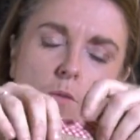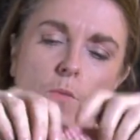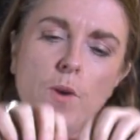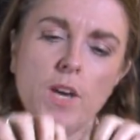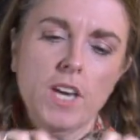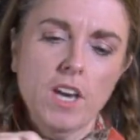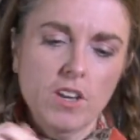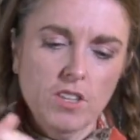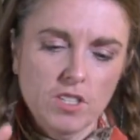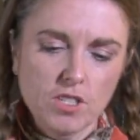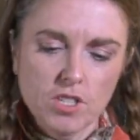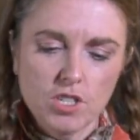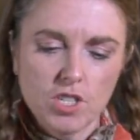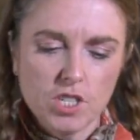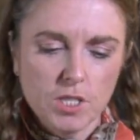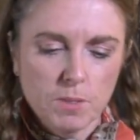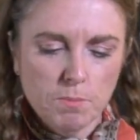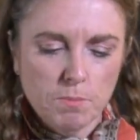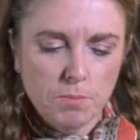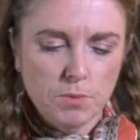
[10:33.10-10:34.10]
We're going to
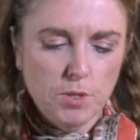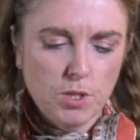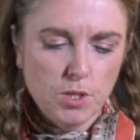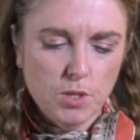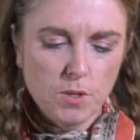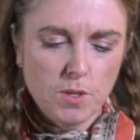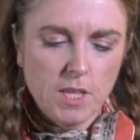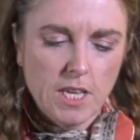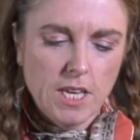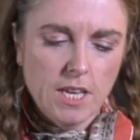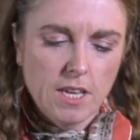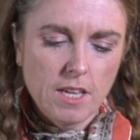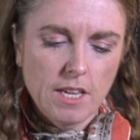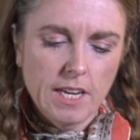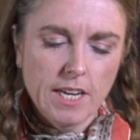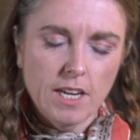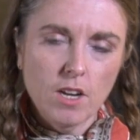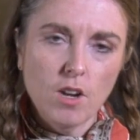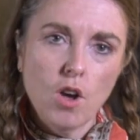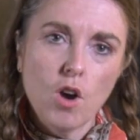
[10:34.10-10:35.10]
just do the
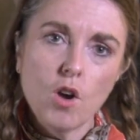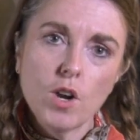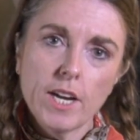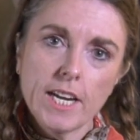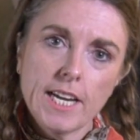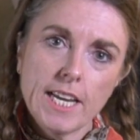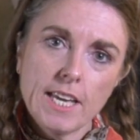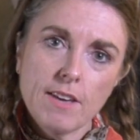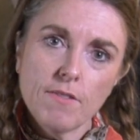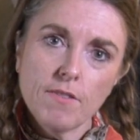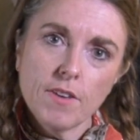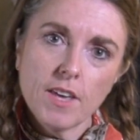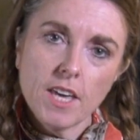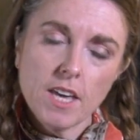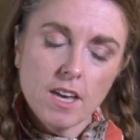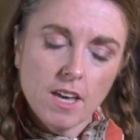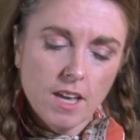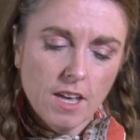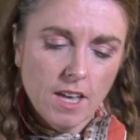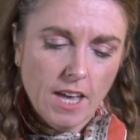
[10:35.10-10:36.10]
little holly leaf
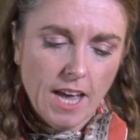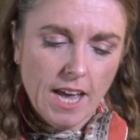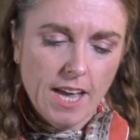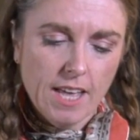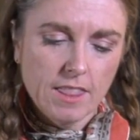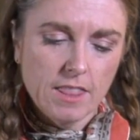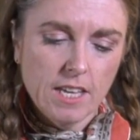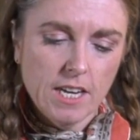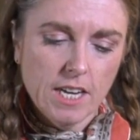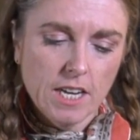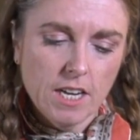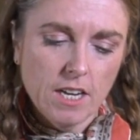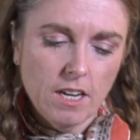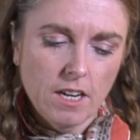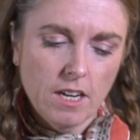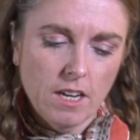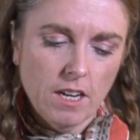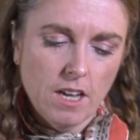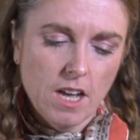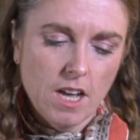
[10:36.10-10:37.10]
here and the
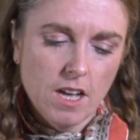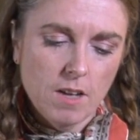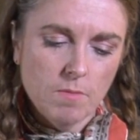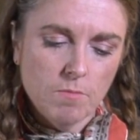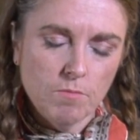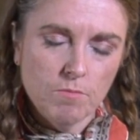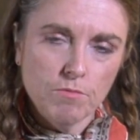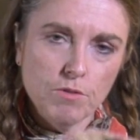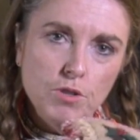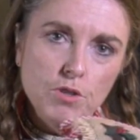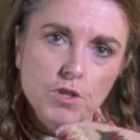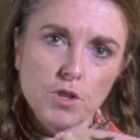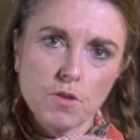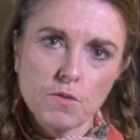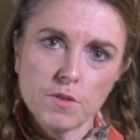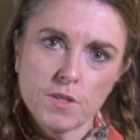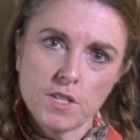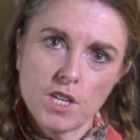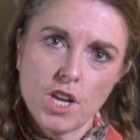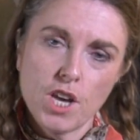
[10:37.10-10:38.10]
little
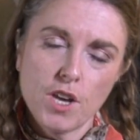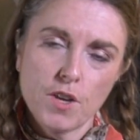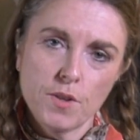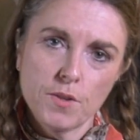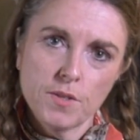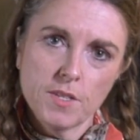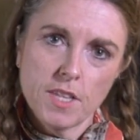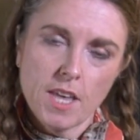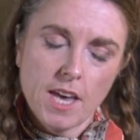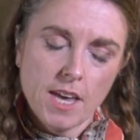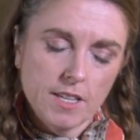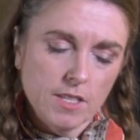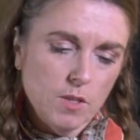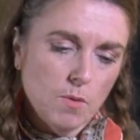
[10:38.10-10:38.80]
Rudolph's nose there.